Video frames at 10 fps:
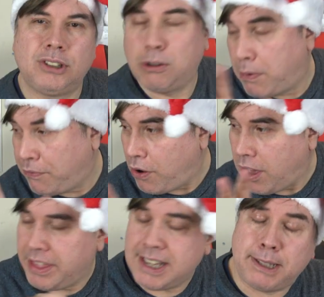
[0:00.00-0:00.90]
So
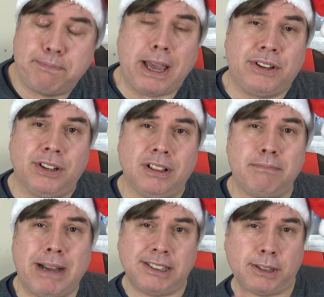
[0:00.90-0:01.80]
before this
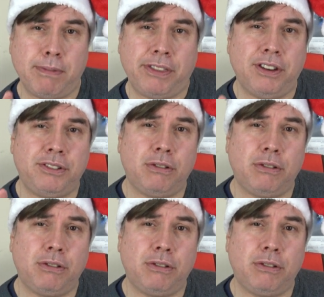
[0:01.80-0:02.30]
special, Matt Smith had